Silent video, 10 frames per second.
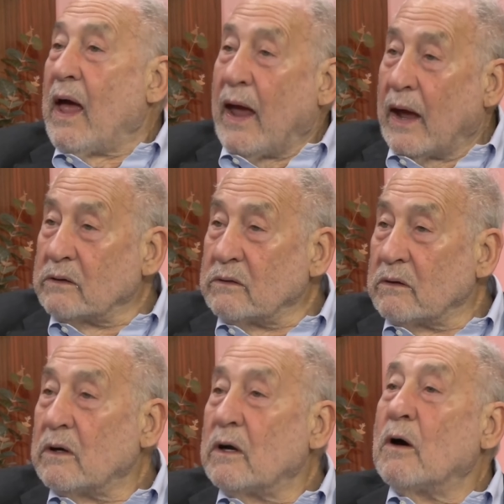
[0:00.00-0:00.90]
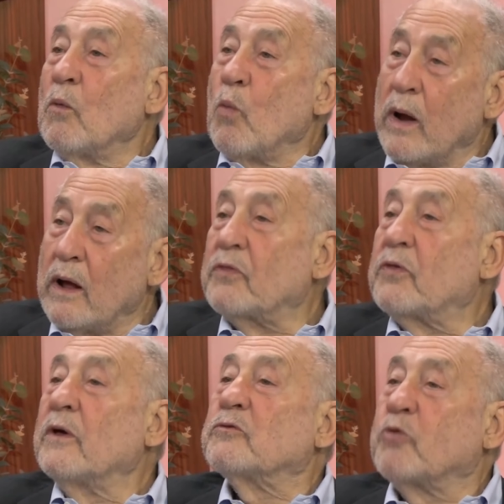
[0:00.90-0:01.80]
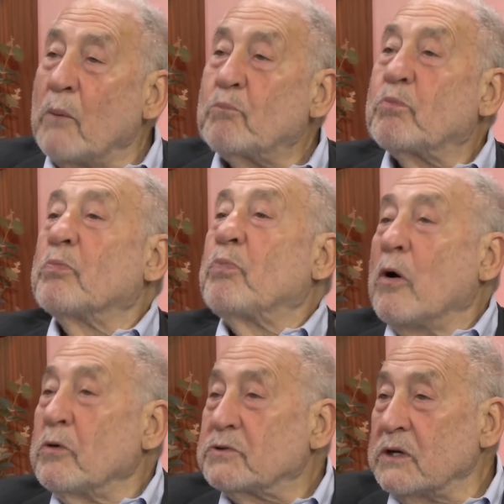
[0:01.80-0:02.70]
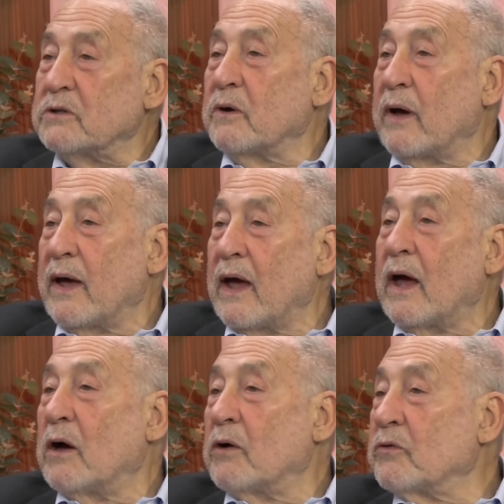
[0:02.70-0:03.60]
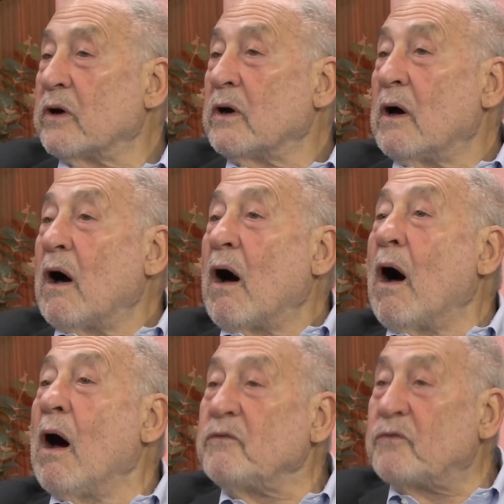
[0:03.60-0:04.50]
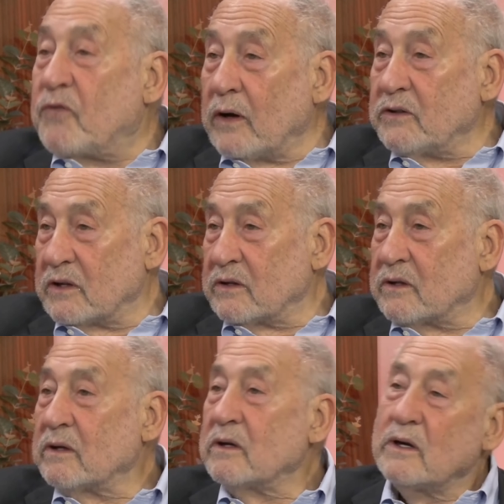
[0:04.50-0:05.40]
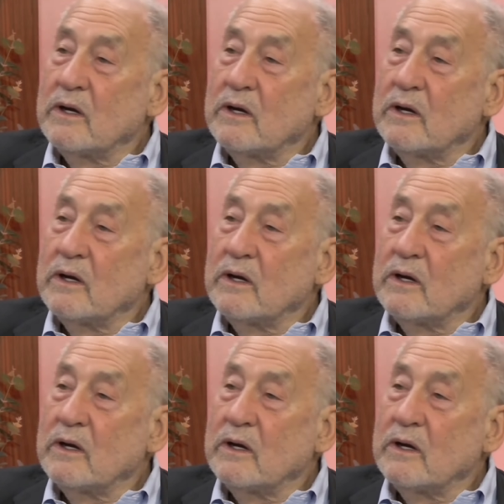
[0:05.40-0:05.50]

And with Trump proposing to have unfunded